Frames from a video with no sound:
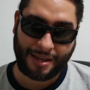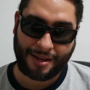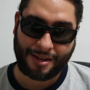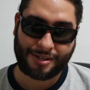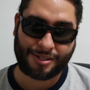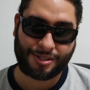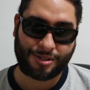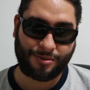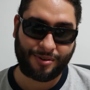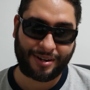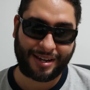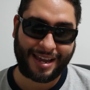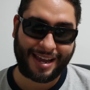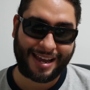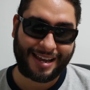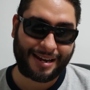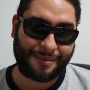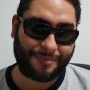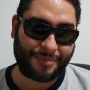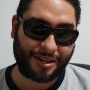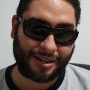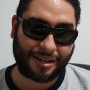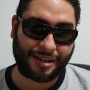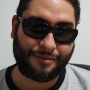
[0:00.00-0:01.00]
So again, I'm
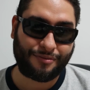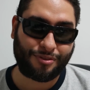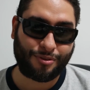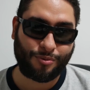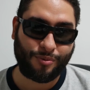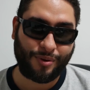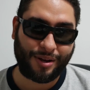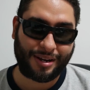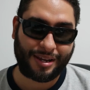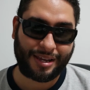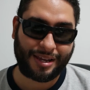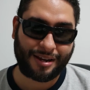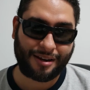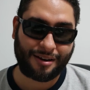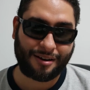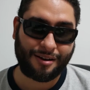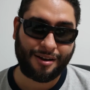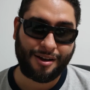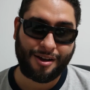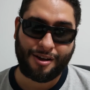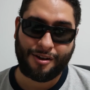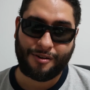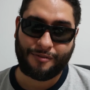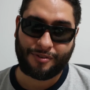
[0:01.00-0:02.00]
going to give the win here
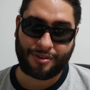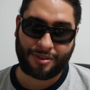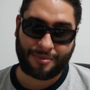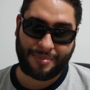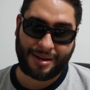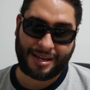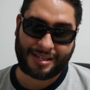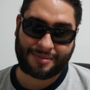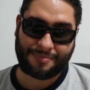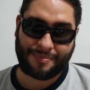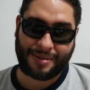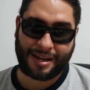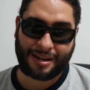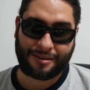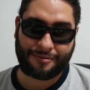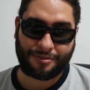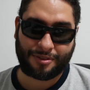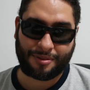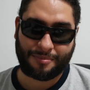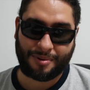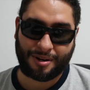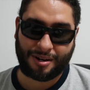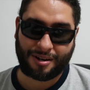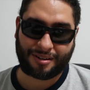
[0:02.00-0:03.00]
for the best bang for
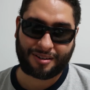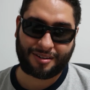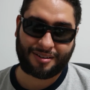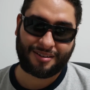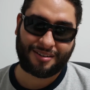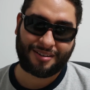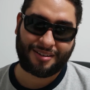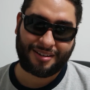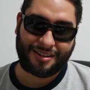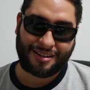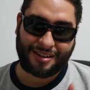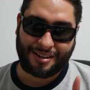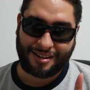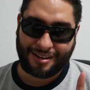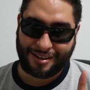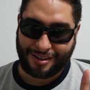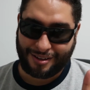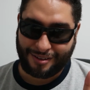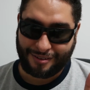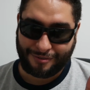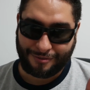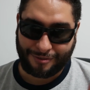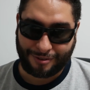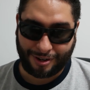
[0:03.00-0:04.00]
the buck
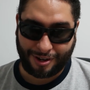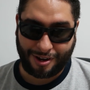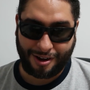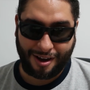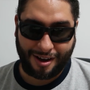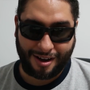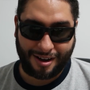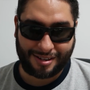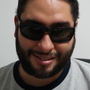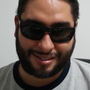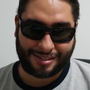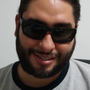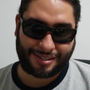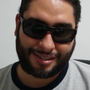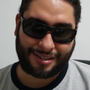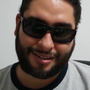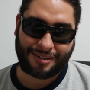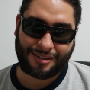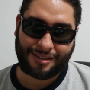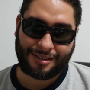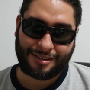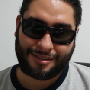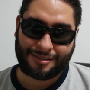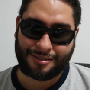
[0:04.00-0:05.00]
for cost
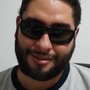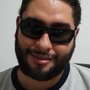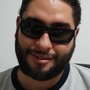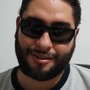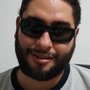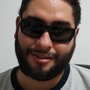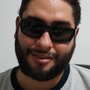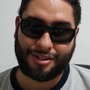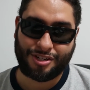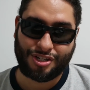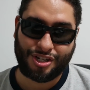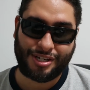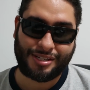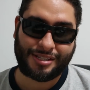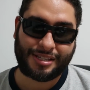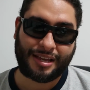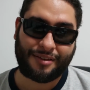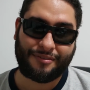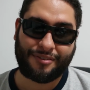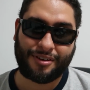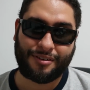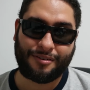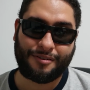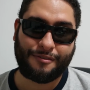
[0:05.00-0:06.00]
to the
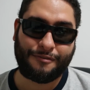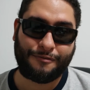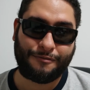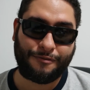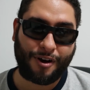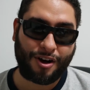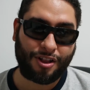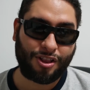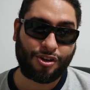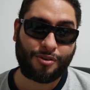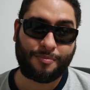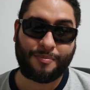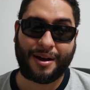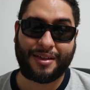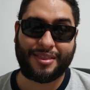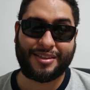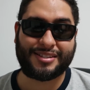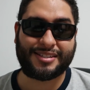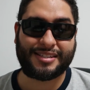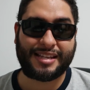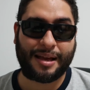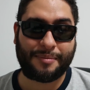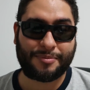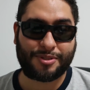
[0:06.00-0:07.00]
G7, followed by the
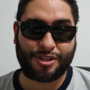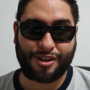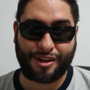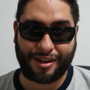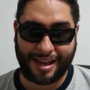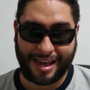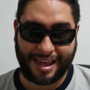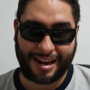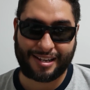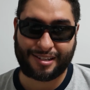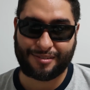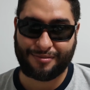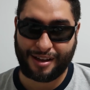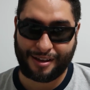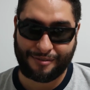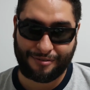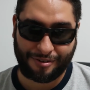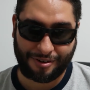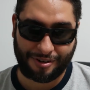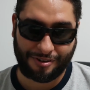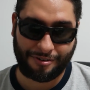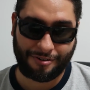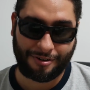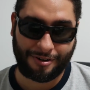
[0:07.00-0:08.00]
Samsung
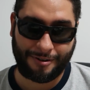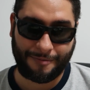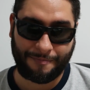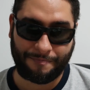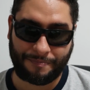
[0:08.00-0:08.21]
NX500.